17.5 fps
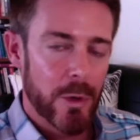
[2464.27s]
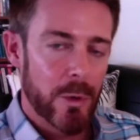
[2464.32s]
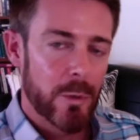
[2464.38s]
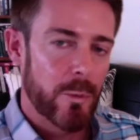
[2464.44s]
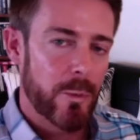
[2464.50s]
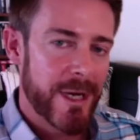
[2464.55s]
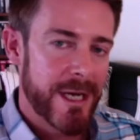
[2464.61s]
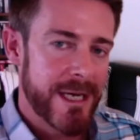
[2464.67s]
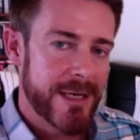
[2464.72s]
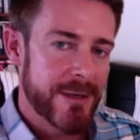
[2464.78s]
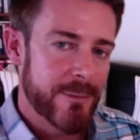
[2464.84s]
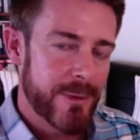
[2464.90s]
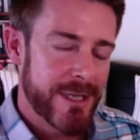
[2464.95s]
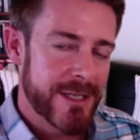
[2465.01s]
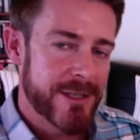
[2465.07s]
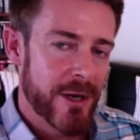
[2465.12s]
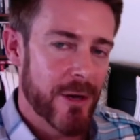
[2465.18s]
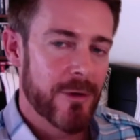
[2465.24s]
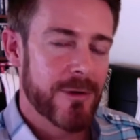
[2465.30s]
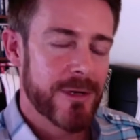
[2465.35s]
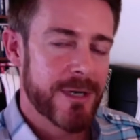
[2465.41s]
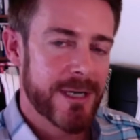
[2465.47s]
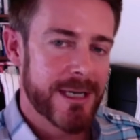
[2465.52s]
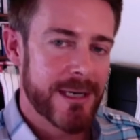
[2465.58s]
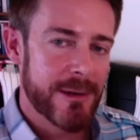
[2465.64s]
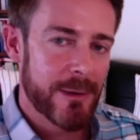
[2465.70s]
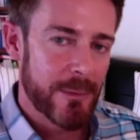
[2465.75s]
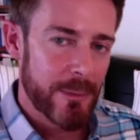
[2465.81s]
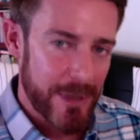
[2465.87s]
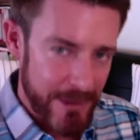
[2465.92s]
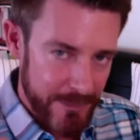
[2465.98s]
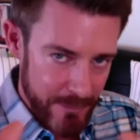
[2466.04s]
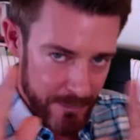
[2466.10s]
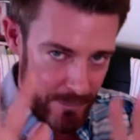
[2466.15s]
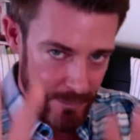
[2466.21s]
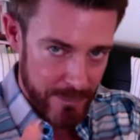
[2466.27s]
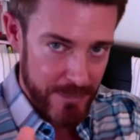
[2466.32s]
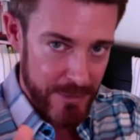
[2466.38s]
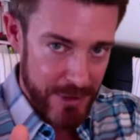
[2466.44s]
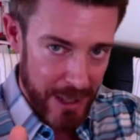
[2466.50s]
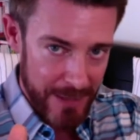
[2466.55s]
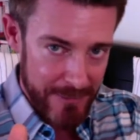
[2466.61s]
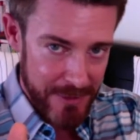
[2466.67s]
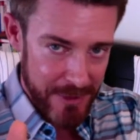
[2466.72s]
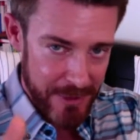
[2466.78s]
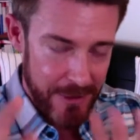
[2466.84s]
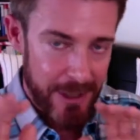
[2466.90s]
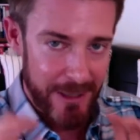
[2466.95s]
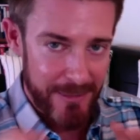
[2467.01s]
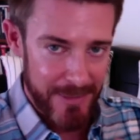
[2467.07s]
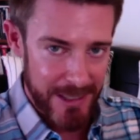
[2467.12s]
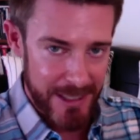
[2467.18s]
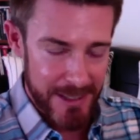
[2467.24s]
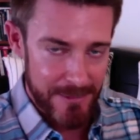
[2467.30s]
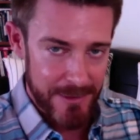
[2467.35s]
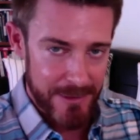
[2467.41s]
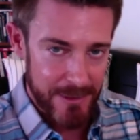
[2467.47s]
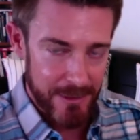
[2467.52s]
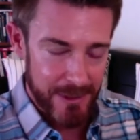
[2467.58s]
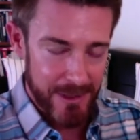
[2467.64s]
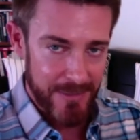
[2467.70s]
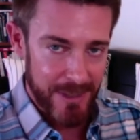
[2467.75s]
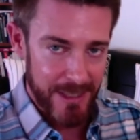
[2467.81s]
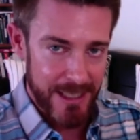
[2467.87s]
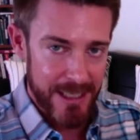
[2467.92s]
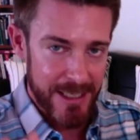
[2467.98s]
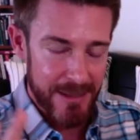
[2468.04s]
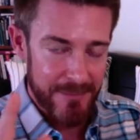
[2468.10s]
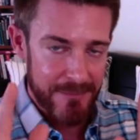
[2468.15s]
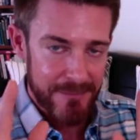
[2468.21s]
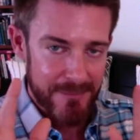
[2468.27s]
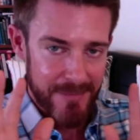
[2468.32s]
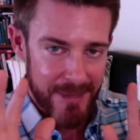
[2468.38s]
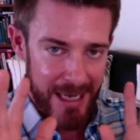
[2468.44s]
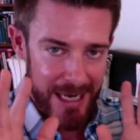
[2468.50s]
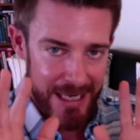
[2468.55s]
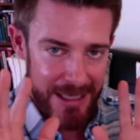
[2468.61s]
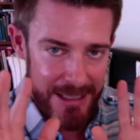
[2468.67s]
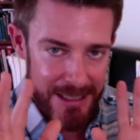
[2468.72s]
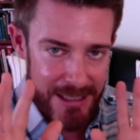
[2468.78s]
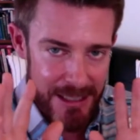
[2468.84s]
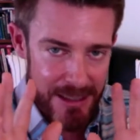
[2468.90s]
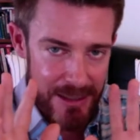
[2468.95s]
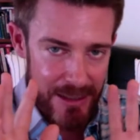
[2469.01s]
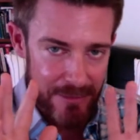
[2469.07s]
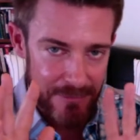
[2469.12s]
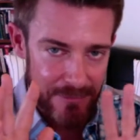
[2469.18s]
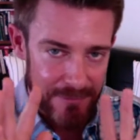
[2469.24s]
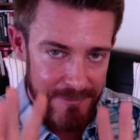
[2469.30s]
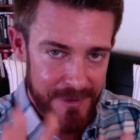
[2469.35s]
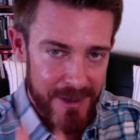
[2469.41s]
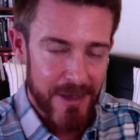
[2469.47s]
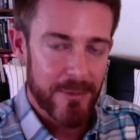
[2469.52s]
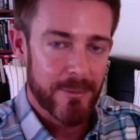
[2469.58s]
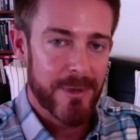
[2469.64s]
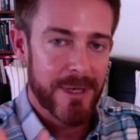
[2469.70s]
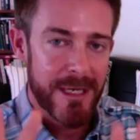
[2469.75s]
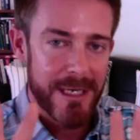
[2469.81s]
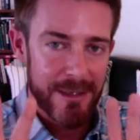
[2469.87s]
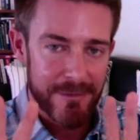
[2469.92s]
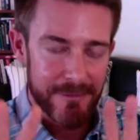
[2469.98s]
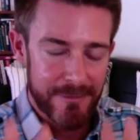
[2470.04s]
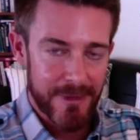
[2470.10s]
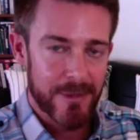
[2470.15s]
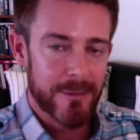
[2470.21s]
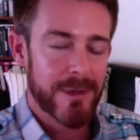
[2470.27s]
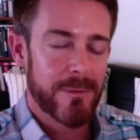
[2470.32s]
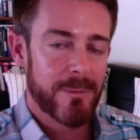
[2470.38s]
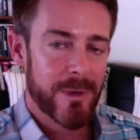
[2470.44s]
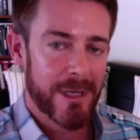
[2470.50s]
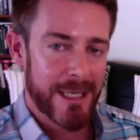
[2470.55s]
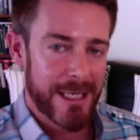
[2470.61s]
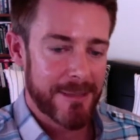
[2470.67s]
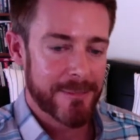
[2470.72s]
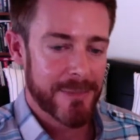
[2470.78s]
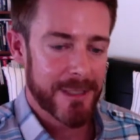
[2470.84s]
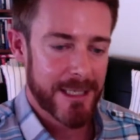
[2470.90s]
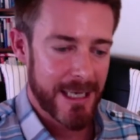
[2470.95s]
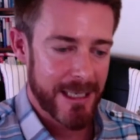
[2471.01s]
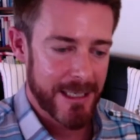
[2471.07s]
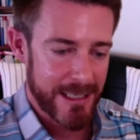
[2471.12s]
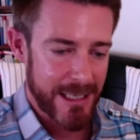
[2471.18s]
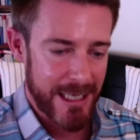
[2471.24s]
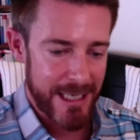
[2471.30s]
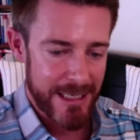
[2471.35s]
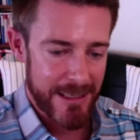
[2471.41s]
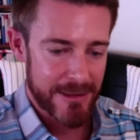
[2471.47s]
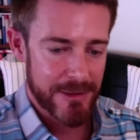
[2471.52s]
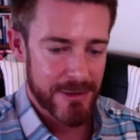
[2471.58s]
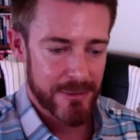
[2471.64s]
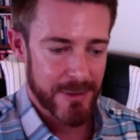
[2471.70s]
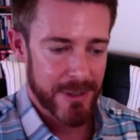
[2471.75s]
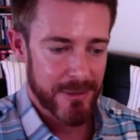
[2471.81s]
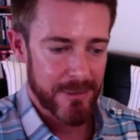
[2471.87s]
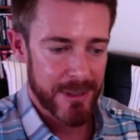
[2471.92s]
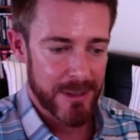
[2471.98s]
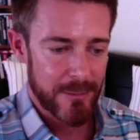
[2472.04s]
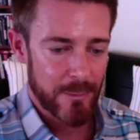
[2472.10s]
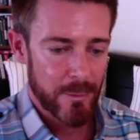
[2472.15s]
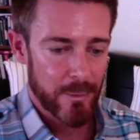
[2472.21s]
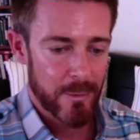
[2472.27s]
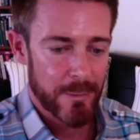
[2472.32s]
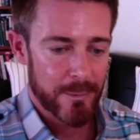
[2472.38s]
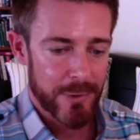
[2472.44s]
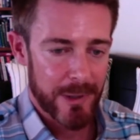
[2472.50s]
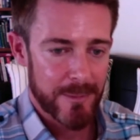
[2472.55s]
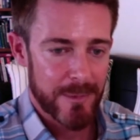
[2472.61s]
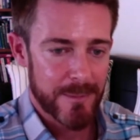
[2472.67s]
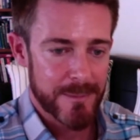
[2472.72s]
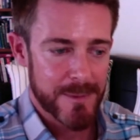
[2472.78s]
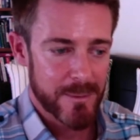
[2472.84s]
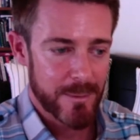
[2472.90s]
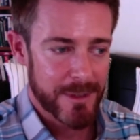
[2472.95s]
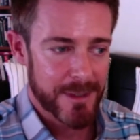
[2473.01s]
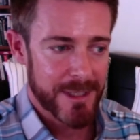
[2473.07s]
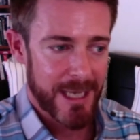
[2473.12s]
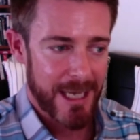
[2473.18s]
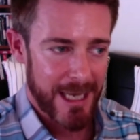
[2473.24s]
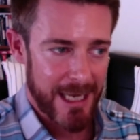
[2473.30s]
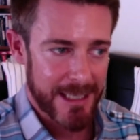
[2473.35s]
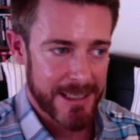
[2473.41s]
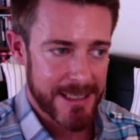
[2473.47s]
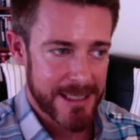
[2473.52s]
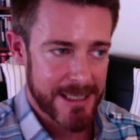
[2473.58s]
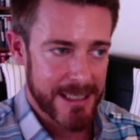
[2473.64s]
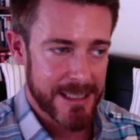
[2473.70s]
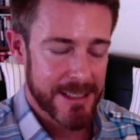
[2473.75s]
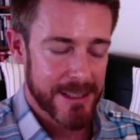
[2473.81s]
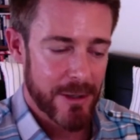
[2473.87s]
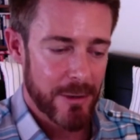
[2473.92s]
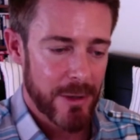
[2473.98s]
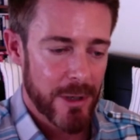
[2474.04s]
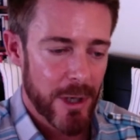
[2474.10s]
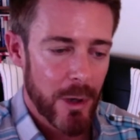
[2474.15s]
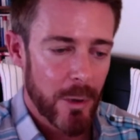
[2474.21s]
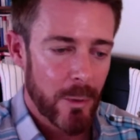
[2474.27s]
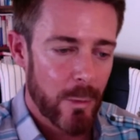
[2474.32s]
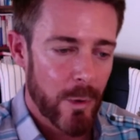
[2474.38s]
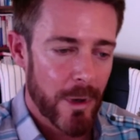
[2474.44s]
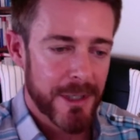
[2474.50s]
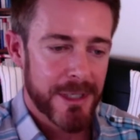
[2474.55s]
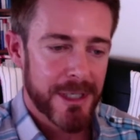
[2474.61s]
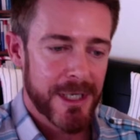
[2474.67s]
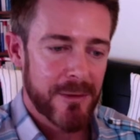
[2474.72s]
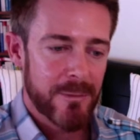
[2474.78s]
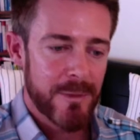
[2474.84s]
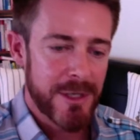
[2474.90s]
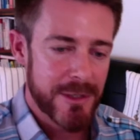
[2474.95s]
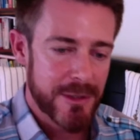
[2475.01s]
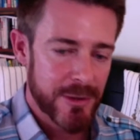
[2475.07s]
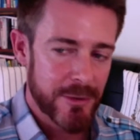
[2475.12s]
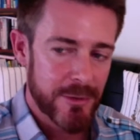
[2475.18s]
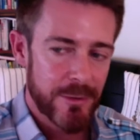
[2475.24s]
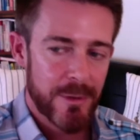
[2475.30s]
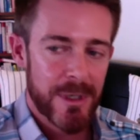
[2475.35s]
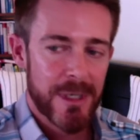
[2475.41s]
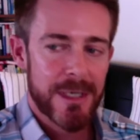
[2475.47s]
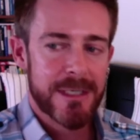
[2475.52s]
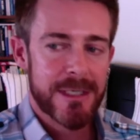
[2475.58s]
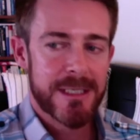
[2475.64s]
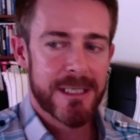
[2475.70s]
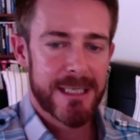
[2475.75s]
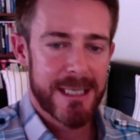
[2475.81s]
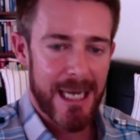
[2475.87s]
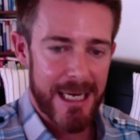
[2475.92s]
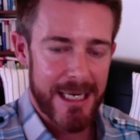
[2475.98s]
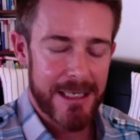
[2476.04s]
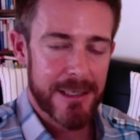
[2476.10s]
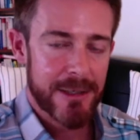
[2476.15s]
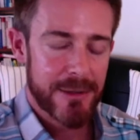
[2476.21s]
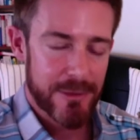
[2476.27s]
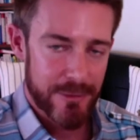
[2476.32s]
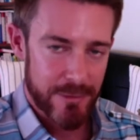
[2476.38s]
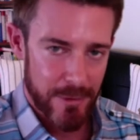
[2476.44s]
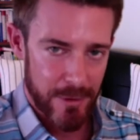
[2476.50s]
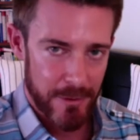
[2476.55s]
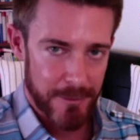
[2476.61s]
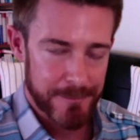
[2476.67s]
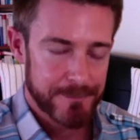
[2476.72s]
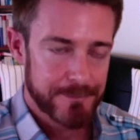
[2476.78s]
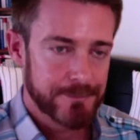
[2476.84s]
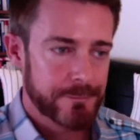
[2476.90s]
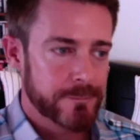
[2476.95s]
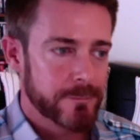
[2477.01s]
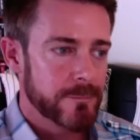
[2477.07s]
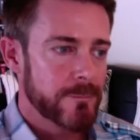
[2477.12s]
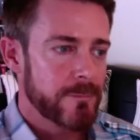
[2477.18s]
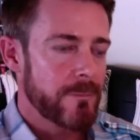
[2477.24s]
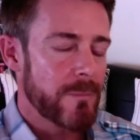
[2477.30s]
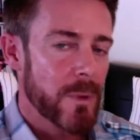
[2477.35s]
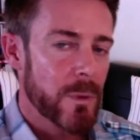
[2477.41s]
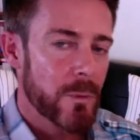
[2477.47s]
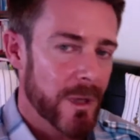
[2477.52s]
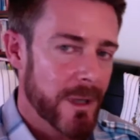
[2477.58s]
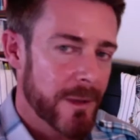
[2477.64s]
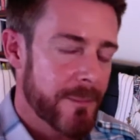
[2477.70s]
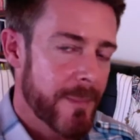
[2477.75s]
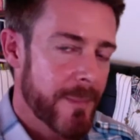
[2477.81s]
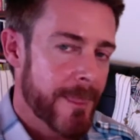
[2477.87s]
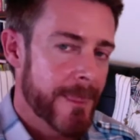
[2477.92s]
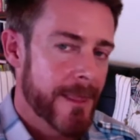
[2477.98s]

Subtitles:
we don't, type 2 diabetes we're talking about here, and this is very, very well implicated in triggering more problems with heart disease. So what can we do to gain control? Well,